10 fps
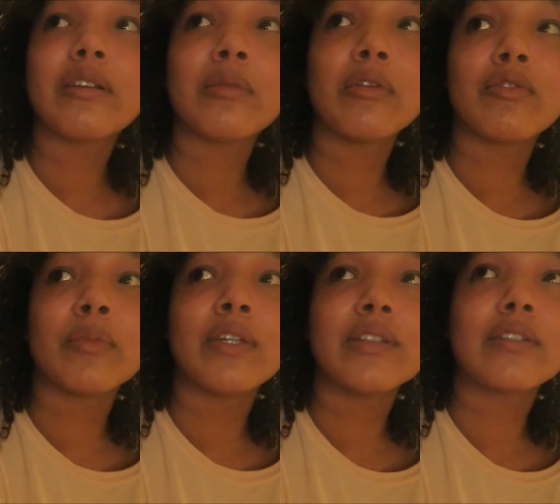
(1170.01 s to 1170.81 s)
My
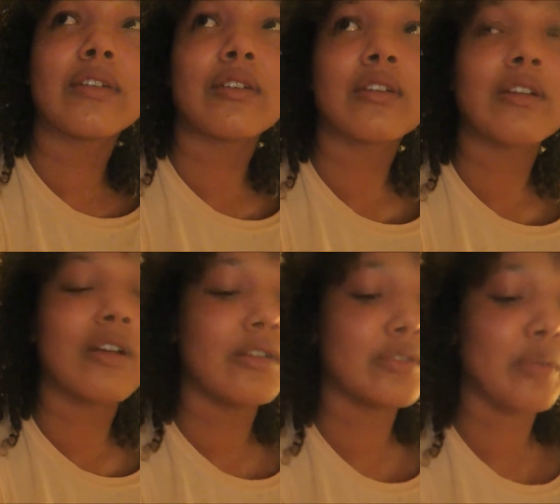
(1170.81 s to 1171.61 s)
roommates are
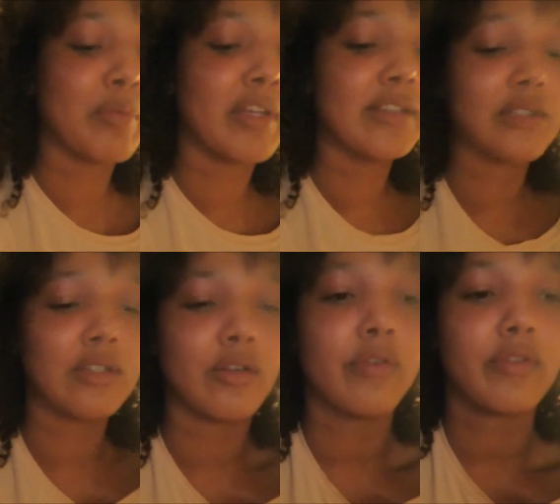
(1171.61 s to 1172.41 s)
also in bed so I
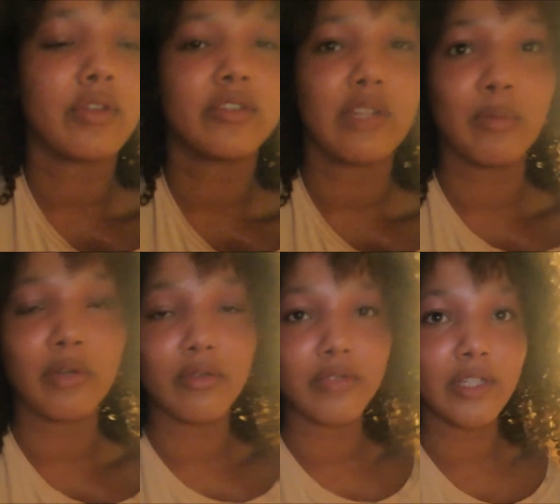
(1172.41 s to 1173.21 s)
don't know if they're
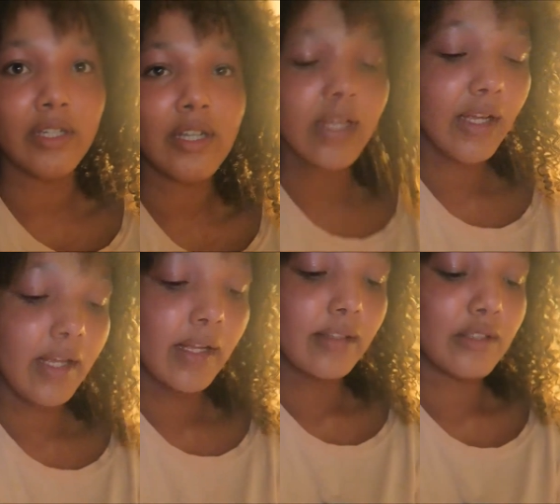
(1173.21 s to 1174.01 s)
sleeping already.
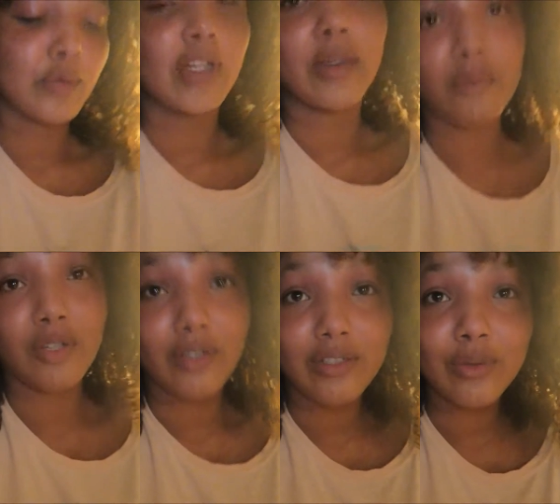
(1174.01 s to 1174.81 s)
That's why I'm
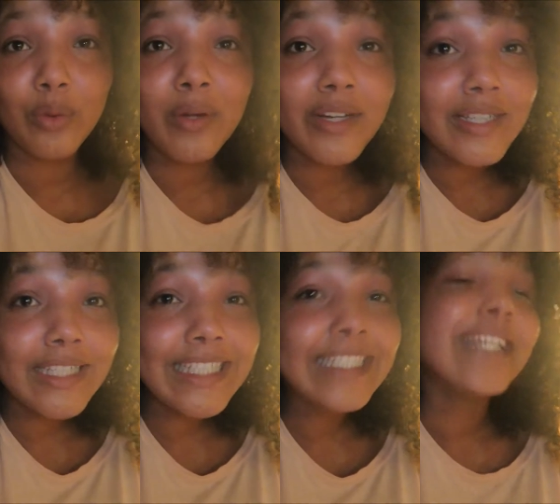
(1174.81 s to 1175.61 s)
talking so
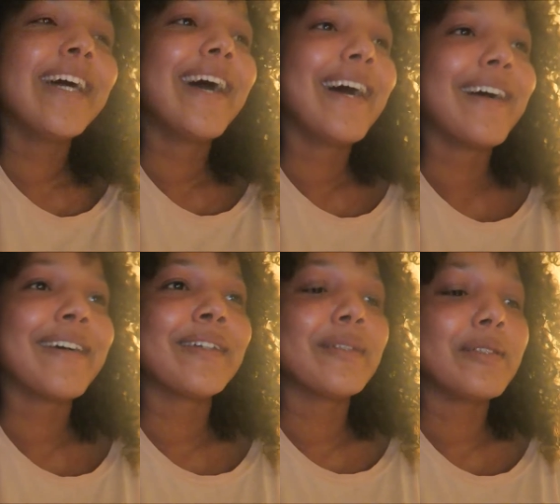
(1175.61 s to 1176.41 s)
quietly.
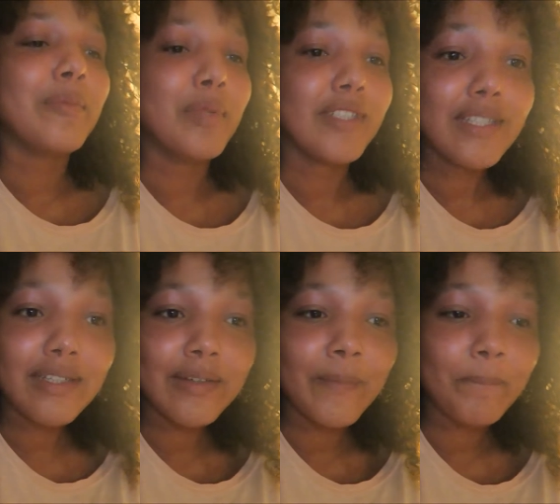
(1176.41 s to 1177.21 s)
Uh, but
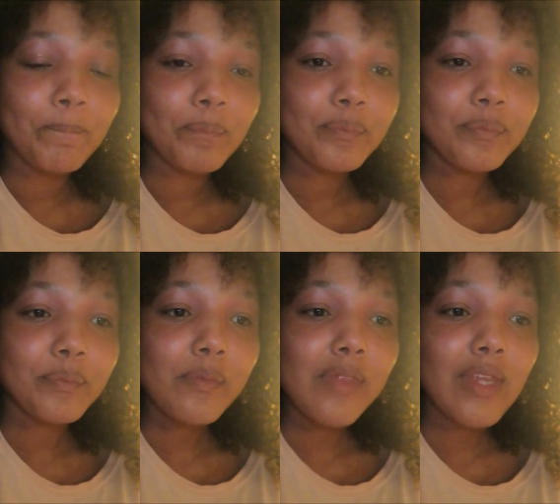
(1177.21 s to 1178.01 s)
yeah,
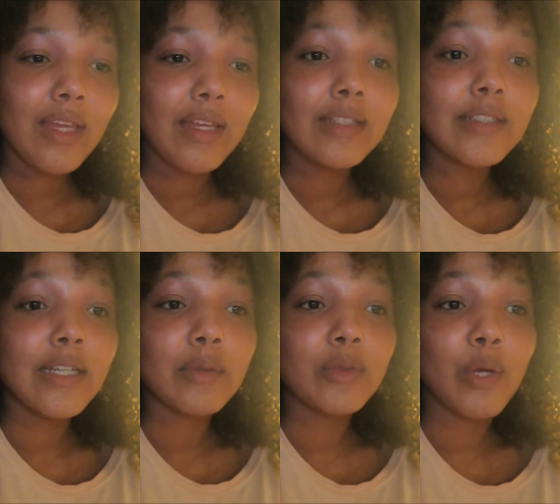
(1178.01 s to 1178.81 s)

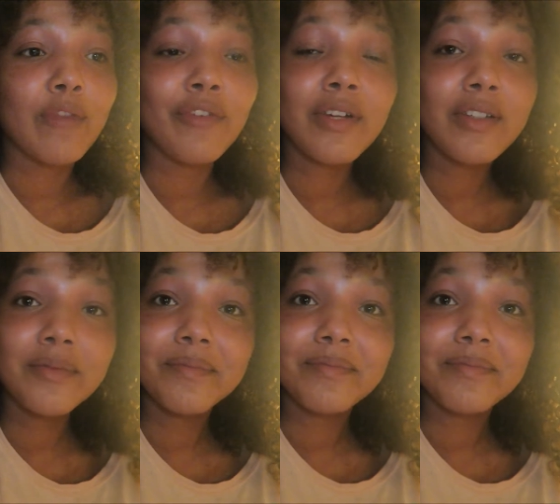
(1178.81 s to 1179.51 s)
yesterday was quite fun.